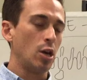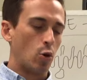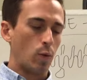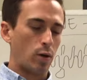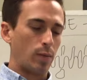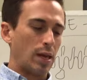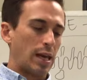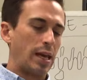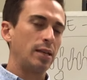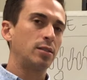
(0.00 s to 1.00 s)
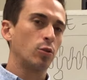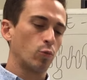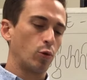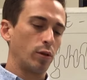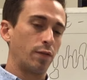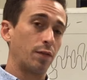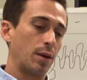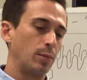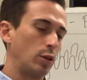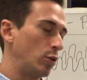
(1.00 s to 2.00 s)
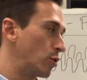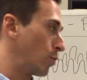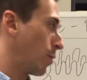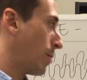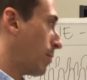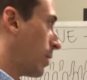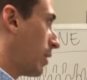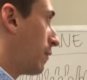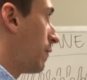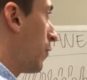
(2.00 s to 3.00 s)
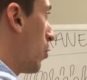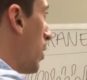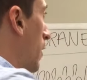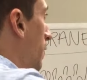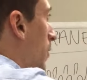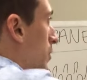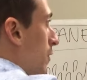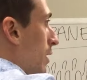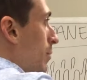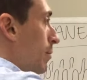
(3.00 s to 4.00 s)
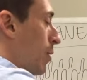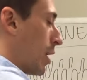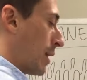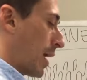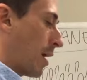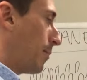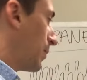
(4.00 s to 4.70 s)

Well, here's the rule of thumb that you should remember for a phospholipid bilayer.